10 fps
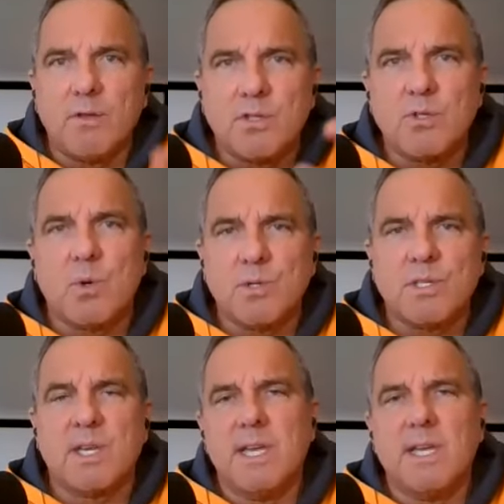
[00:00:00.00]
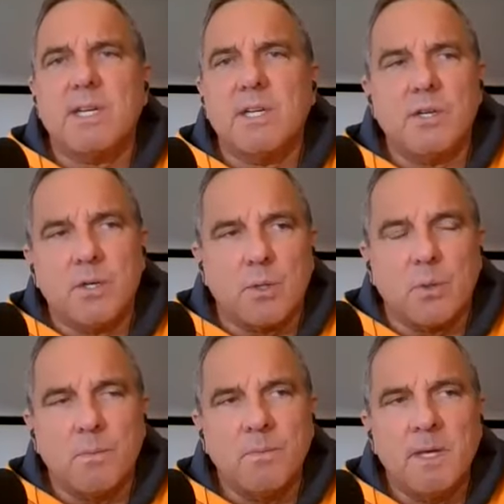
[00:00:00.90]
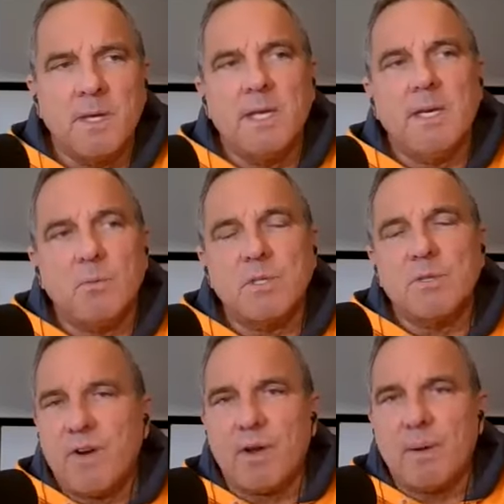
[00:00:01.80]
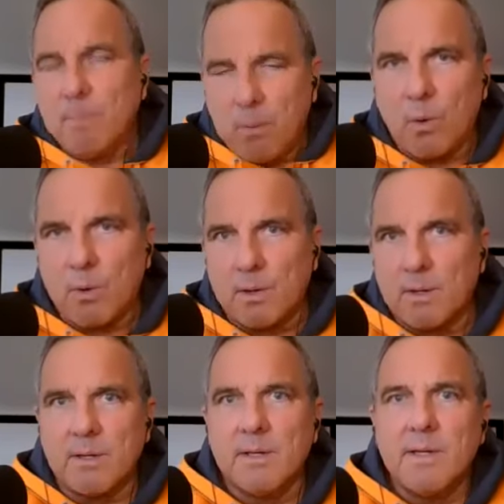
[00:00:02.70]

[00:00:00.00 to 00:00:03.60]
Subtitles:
the sourcing he can do was very important,